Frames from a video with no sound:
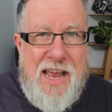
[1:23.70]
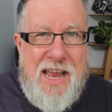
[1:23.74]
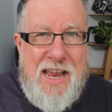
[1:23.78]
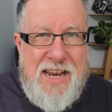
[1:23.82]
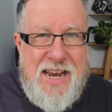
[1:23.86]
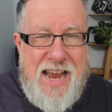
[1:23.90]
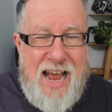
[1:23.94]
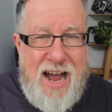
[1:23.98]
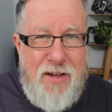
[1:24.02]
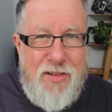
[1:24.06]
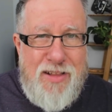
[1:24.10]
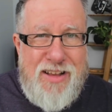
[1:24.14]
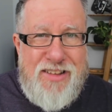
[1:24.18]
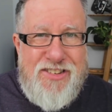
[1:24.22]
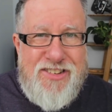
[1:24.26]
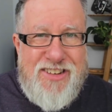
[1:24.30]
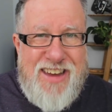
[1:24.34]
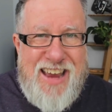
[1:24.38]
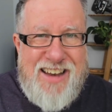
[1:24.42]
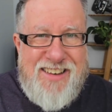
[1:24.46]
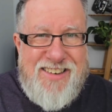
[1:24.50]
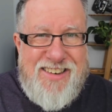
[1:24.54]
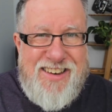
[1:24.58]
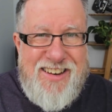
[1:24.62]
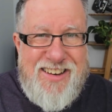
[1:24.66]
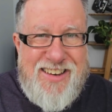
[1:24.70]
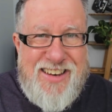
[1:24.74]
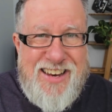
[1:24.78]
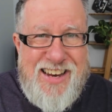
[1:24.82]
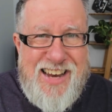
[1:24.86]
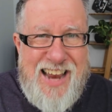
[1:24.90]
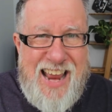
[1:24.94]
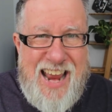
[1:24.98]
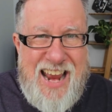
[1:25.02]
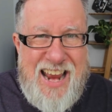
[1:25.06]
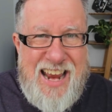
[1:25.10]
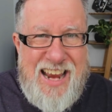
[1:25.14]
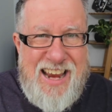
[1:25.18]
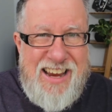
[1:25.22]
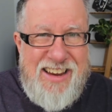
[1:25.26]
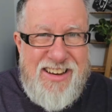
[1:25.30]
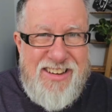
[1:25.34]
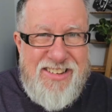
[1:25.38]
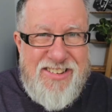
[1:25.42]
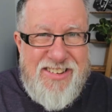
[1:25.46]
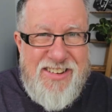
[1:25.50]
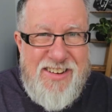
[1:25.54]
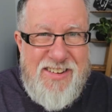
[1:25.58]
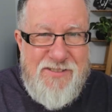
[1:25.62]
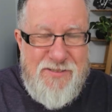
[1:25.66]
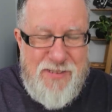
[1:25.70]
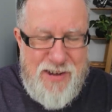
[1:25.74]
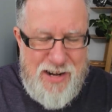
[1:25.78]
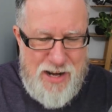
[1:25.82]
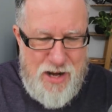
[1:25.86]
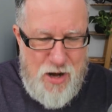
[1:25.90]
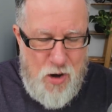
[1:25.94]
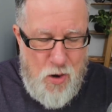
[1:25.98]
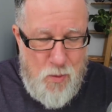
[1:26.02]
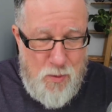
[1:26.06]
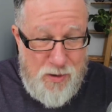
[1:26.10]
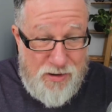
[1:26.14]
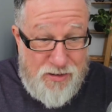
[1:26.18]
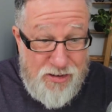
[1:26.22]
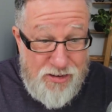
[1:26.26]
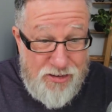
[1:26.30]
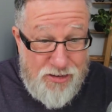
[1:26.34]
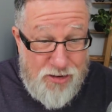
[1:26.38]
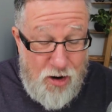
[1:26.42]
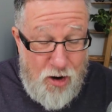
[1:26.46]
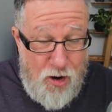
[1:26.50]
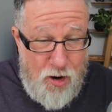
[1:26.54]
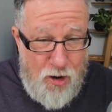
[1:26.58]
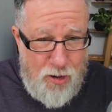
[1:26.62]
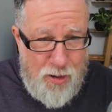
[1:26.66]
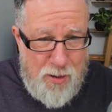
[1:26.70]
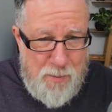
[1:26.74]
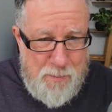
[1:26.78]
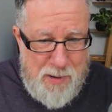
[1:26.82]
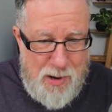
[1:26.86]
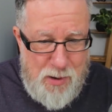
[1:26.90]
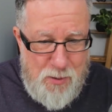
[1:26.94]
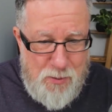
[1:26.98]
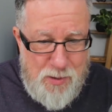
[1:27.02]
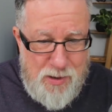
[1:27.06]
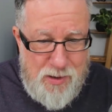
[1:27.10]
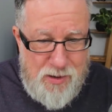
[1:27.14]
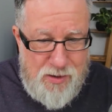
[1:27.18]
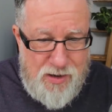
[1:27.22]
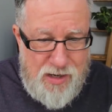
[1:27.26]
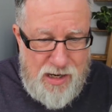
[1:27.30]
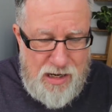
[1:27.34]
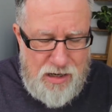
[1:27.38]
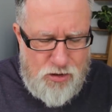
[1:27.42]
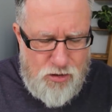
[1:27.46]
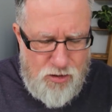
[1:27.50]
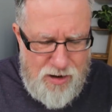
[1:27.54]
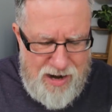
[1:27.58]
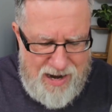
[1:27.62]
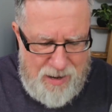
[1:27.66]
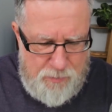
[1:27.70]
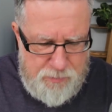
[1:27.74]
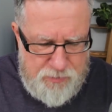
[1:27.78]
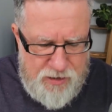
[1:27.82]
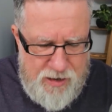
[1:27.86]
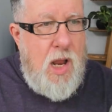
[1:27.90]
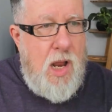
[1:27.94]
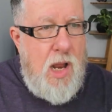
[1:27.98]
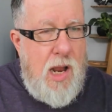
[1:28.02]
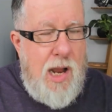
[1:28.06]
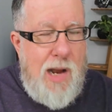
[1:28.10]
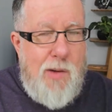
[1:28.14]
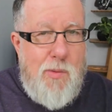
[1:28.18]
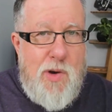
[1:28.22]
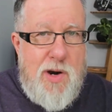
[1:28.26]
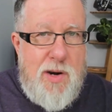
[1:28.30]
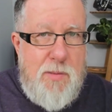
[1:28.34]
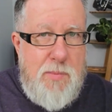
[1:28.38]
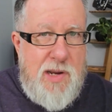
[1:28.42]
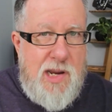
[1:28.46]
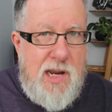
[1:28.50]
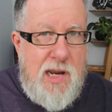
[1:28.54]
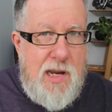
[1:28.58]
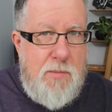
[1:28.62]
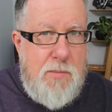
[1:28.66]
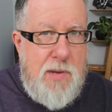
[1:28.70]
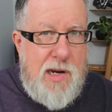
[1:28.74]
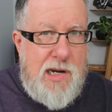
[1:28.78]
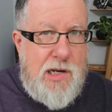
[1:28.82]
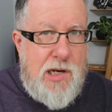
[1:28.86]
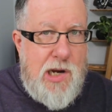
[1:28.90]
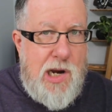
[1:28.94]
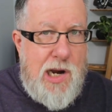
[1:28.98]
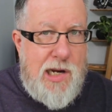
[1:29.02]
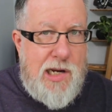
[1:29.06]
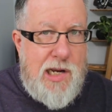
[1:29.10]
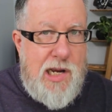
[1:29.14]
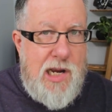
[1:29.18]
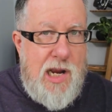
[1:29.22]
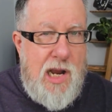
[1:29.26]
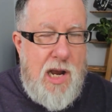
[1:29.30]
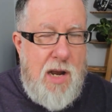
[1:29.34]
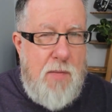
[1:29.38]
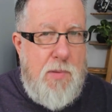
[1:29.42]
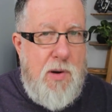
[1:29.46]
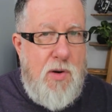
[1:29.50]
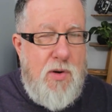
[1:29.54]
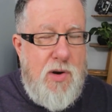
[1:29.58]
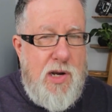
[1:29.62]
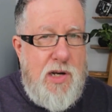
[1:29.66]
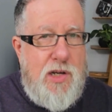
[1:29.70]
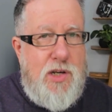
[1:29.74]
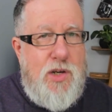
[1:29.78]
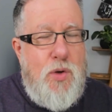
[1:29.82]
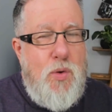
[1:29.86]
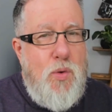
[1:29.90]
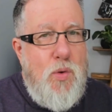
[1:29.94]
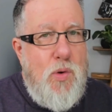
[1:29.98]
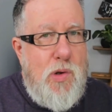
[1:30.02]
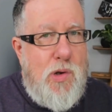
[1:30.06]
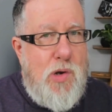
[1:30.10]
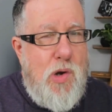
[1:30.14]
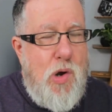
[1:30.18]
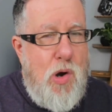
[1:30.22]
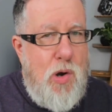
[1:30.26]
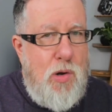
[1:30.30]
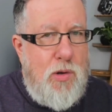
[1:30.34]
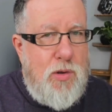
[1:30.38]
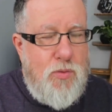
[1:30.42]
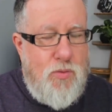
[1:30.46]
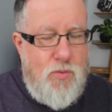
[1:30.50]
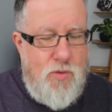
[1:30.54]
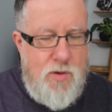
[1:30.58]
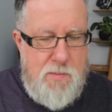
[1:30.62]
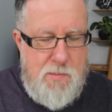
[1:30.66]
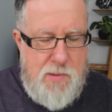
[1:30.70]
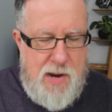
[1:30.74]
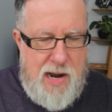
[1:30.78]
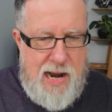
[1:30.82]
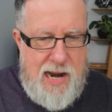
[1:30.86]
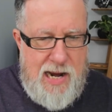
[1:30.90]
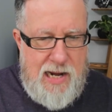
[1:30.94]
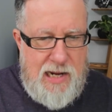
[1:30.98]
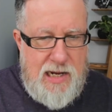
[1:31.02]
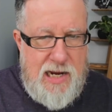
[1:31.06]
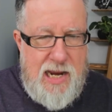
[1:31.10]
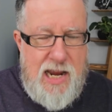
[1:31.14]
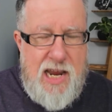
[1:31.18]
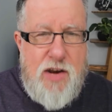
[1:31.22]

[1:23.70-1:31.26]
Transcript: Now, let's get to today's video, which is all about teacher apps. I want to begin by talking about a tool called Remind.